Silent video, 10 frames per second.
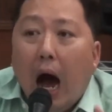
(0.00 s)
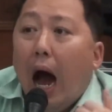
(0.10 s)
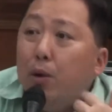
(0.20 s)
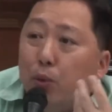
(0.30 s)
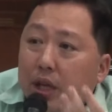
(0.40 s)

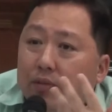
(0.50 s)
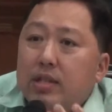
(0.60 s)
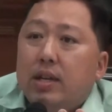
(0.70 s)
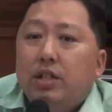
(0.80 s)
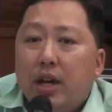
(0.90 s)
I would even
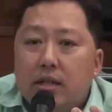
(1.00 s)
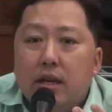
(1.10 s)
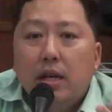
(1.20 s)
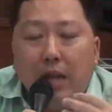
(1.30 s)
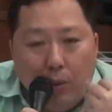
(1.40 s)
suggest
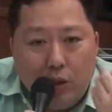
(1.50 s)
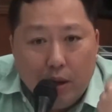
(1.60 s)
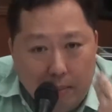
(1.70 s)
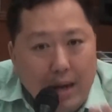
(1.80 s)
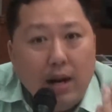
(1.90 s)
that we should
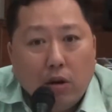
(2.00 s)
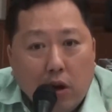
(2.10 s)
amend our